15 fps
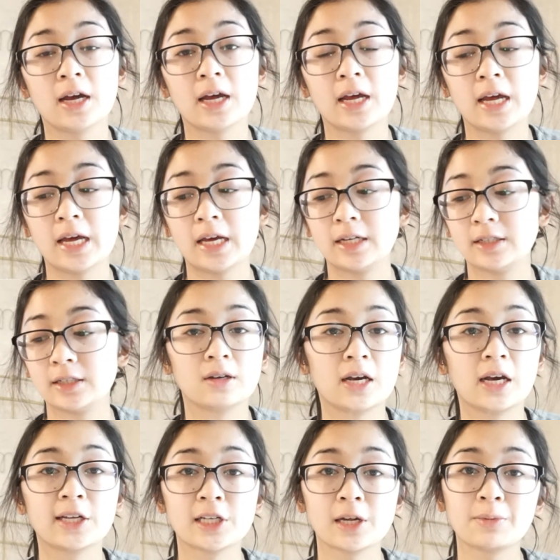and
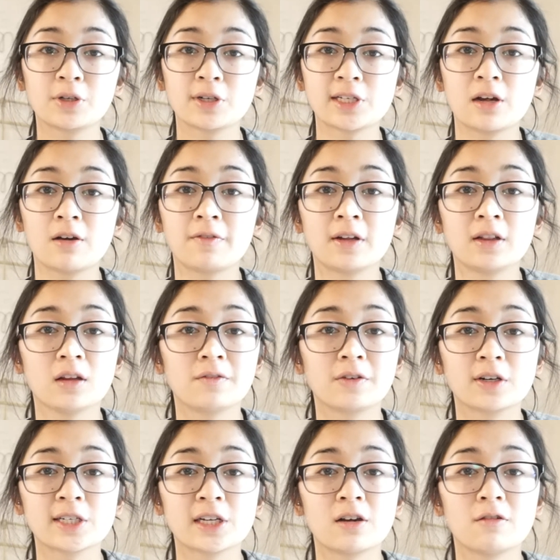accept yourself and love
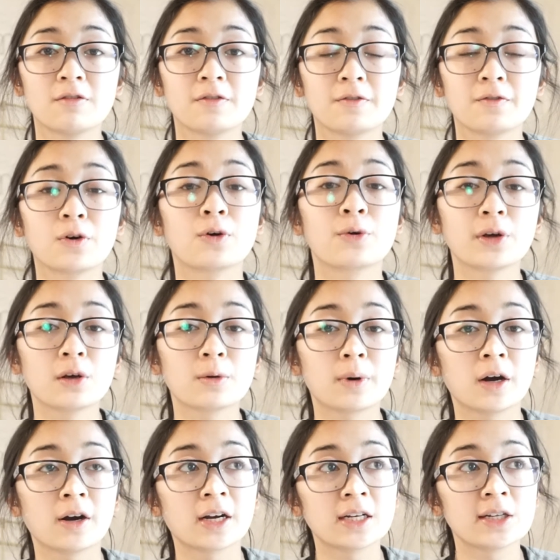yourself for who you
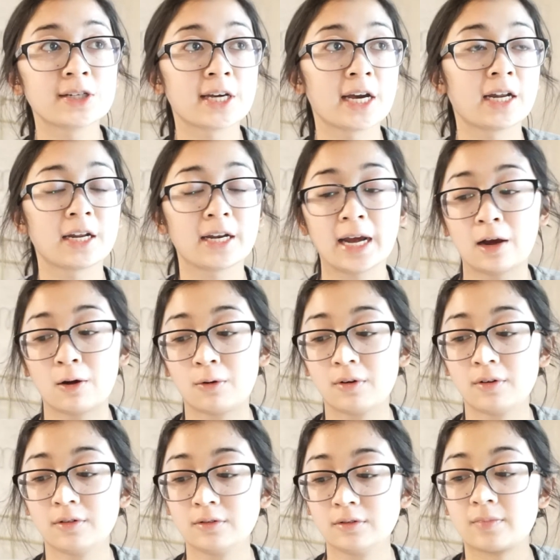are inside and out.
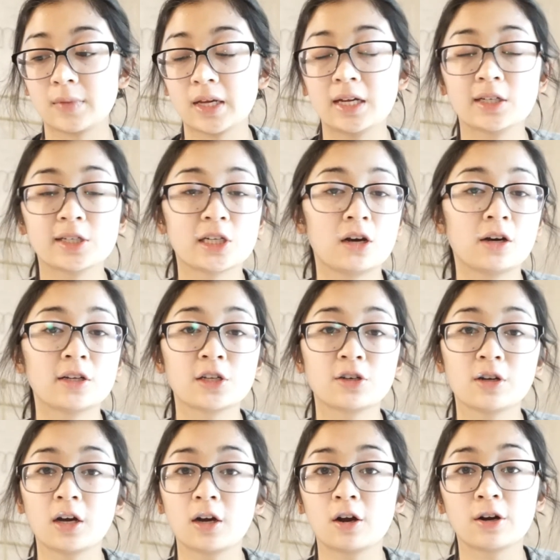And as long as you're
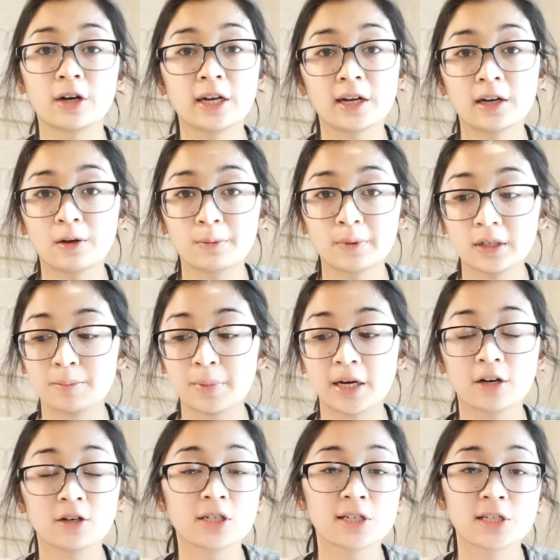not hurting anyone by
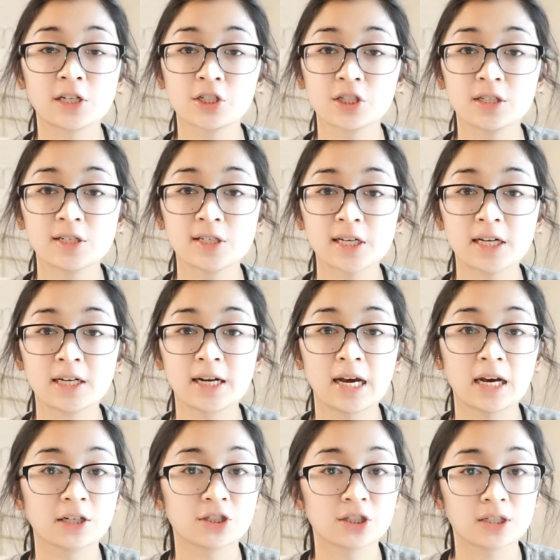your decisions and
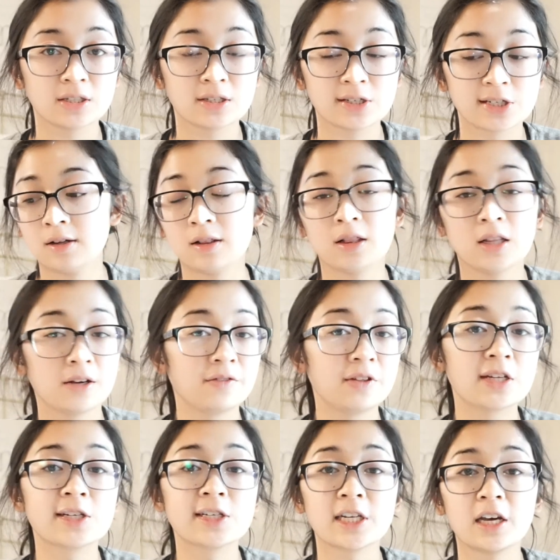actions, live
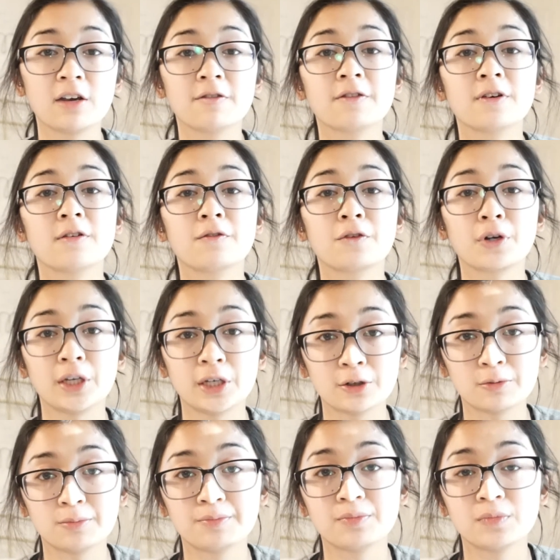this life for you.
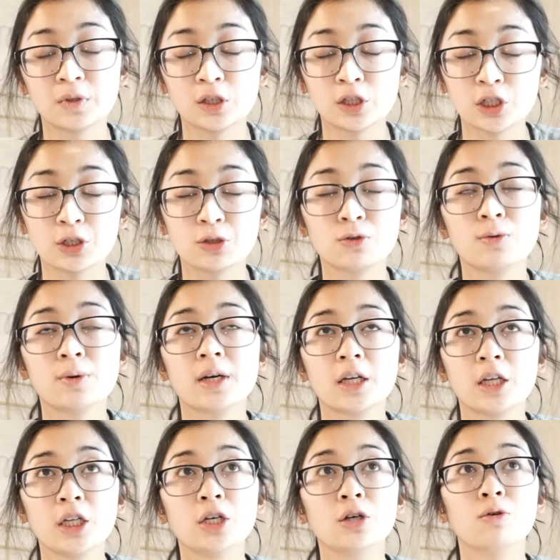Do
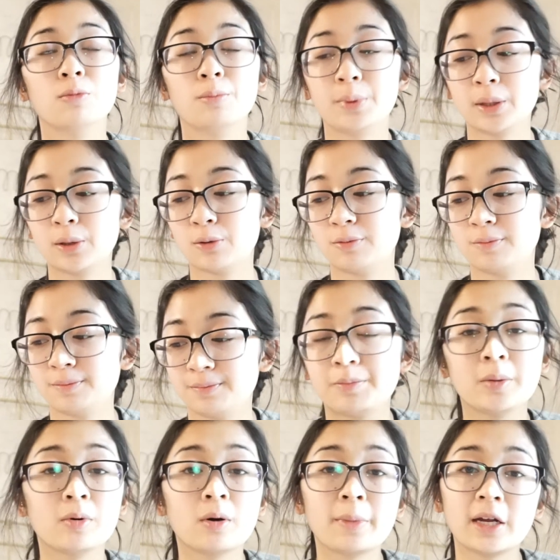you, boo.
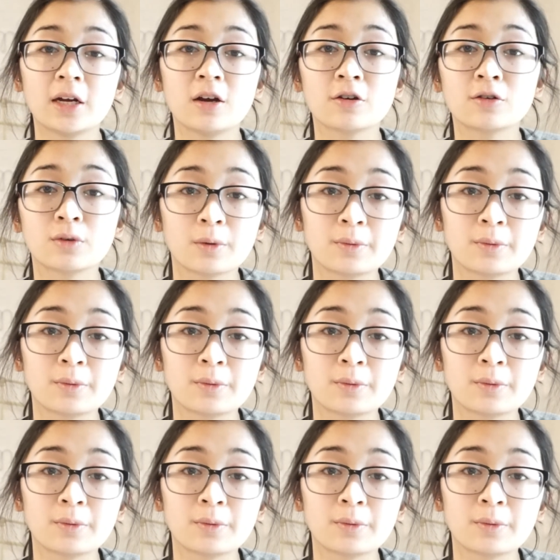People may not agree